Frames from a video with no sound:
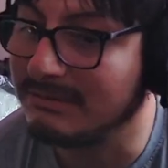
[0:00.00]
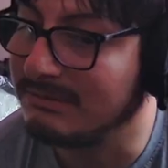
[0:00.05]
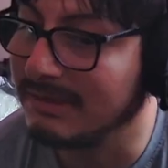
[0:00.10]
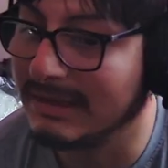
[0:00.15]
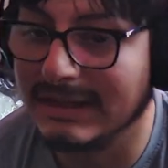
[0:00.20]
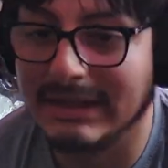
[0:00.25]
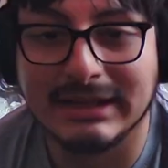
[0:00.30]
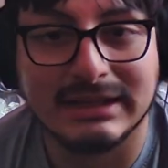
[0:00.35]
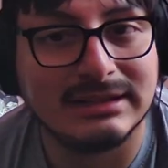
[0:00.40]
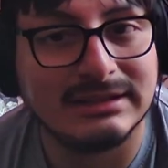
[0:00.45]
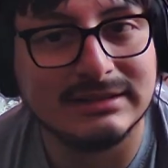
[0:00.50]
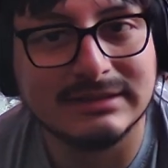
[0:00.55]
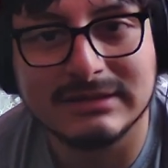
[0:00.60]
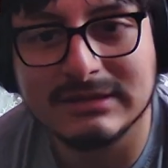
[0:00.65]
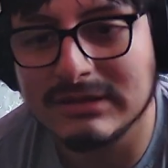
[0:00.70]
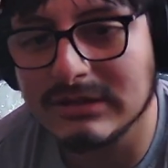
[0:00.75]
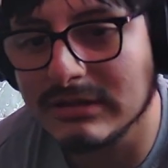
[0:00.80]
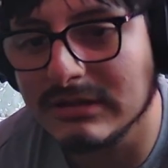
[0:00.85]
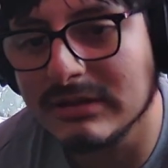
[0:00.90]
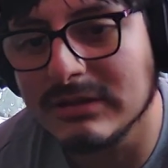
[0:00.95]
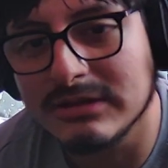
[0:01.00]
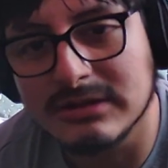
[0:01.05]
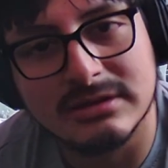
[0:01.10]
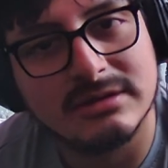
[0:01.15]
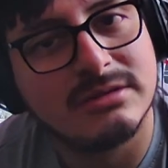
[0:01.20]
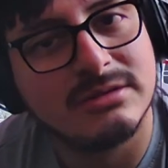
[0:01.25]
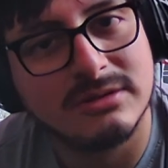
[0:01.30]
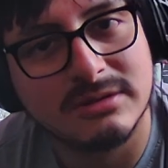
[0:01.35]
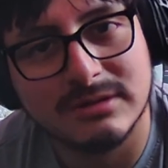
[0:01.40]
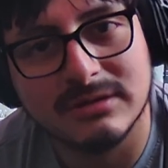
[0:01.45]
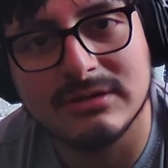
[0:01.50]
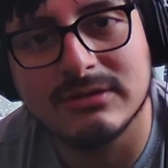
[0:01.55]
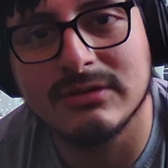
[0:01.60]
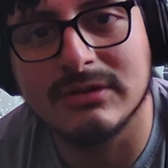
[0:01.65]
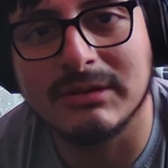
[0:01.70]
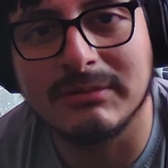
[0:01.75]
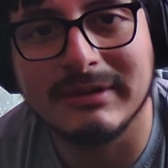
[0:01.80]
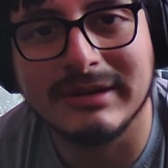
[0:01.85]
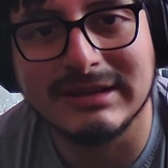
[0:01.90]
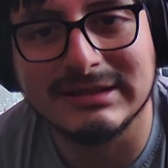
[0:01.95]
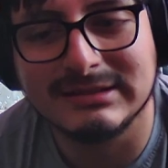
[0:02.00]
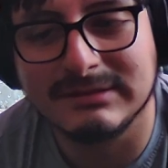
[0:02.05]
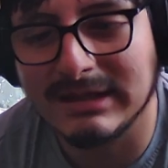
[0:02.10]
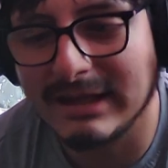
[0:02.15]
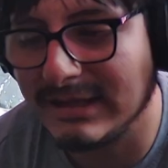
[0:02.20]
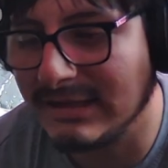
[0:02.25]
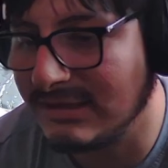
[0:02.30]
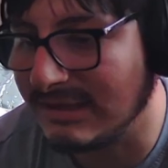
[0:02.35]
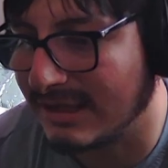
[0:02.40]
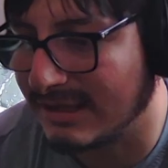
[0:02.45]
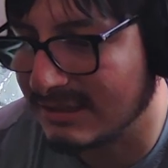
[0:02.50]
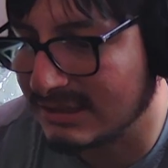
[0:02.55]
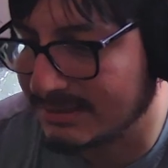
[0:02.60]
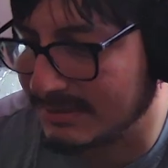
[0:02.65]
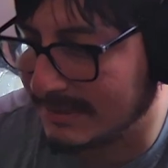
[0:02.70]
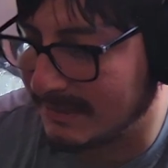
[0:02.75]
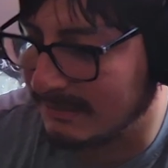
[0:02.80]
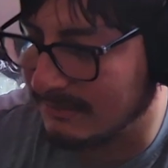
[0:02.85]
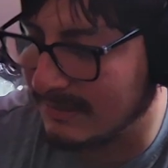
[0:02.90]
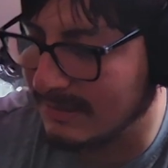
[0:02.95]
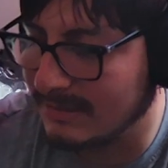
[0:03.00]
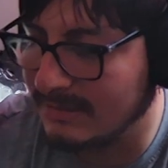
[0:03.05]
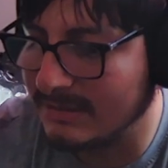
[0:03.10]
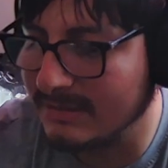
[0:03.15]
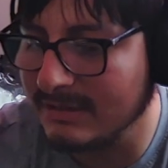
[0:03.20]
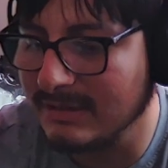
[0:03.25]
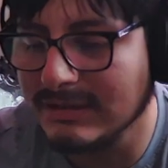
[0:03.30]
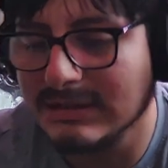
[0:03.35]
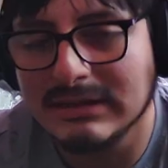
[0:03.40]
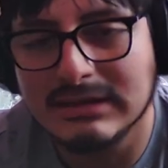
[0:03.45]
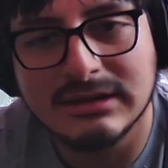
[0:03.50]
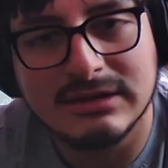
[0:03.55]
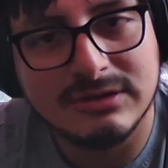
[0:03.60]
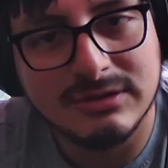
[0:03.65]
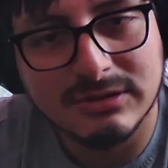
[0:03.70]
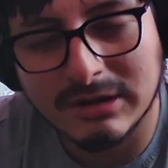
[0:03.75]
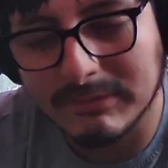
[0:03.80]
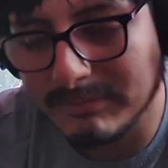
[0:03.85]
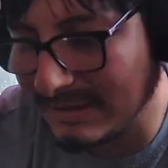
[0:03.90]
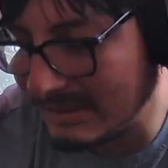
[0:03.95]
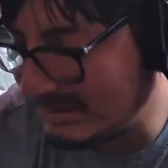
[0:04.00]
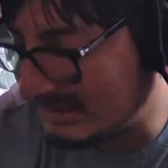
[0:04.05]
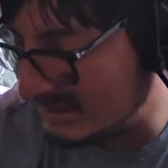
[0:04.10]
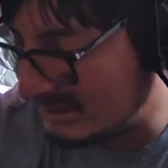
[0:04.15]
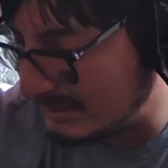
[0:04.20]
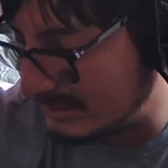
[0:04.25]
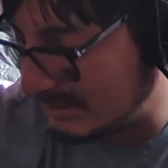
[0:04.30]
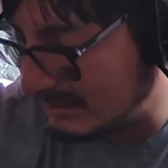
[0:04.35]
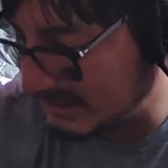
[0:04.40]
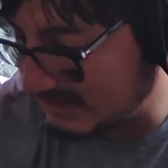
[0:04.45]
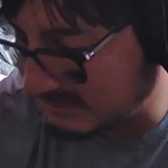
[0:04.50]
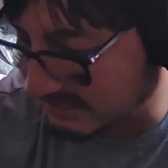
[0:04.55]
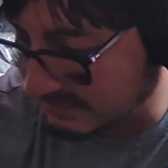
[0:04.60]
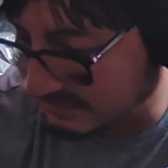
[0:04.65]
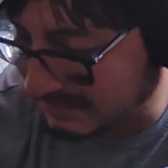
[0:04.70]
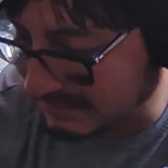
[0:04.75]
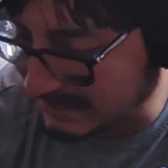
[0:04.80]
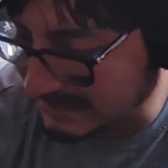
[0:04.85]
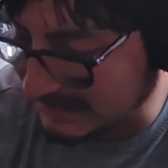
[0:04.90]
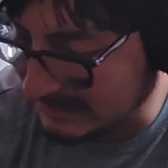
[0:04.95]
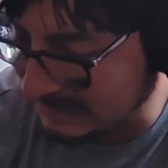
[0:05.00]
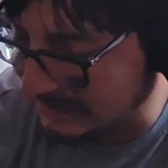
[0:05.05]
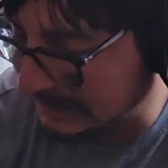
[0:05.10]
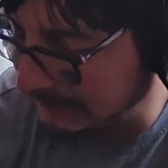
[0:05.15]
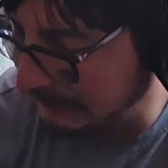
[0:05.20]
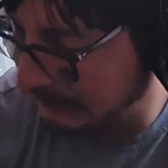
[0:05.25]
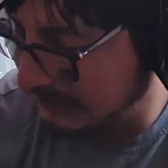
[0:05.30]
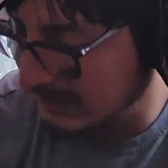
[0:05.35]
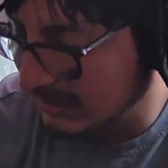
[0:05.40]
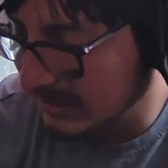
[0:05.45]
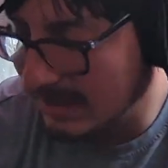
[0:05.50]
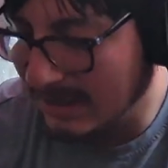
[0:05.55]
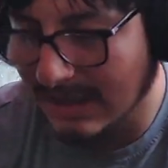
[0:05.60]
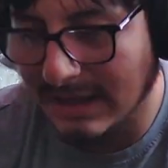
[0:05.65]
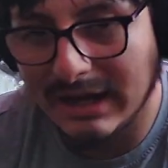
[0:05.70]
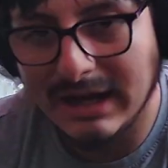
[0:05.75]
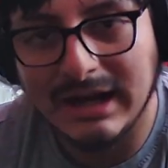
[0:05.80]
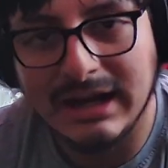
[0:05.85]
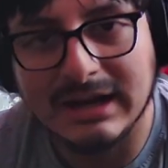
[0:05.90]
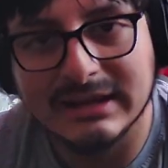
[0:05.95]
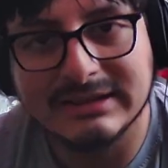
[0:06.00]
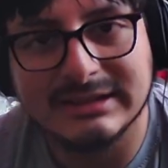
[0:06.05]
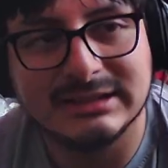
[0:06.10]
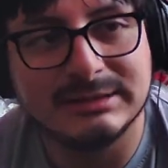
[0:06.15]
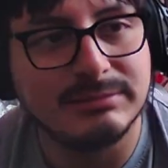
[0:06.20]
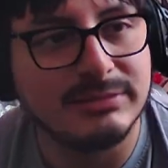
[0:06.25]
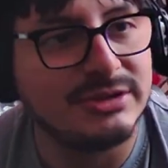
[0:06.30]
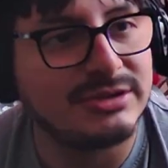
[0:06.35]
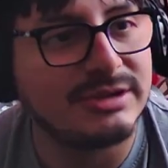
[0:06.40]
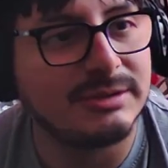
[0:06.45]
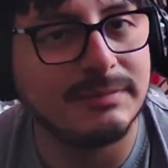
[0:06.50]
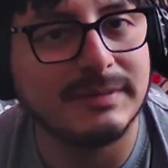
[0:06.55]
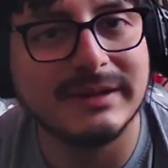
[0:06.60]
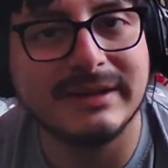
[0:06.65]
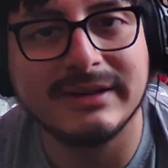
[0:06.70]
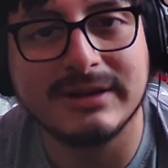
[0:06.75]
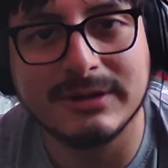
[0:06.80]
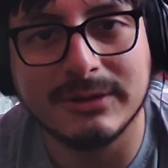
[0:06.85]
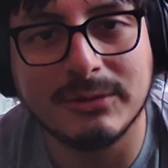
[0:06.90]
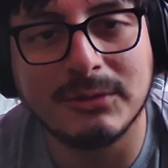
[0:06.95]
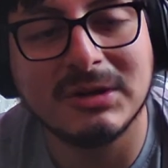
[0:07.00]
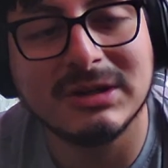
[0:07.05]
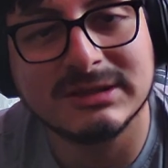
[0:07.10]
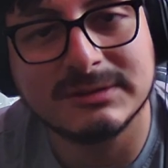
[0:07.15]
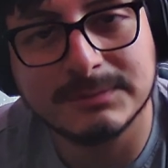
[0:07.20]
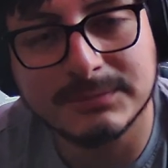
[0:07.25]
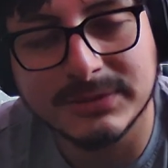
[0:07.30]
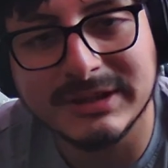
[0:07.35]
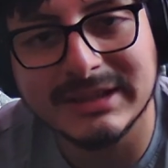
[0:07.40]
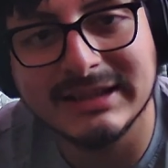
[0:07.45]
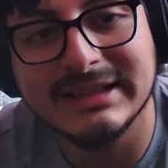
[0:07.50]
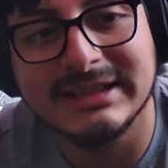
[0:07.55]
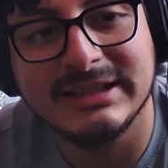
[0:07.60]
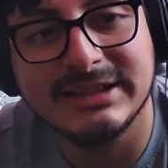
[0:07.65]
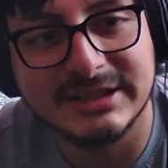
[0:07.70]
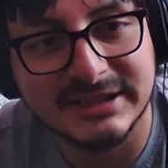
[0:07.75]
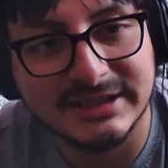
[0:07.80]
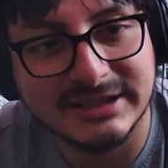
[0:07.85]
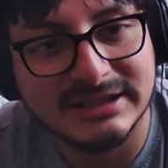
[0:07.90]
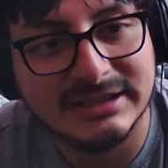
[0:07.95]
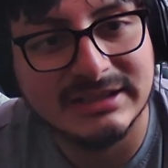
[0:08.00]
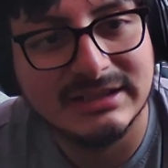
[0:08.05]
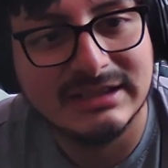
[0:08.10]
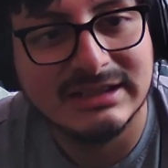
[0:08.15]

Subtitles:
man, you're amazing, IShowSpeed, man. You're amazing, Speed. You're amazing. This music video was pretty good.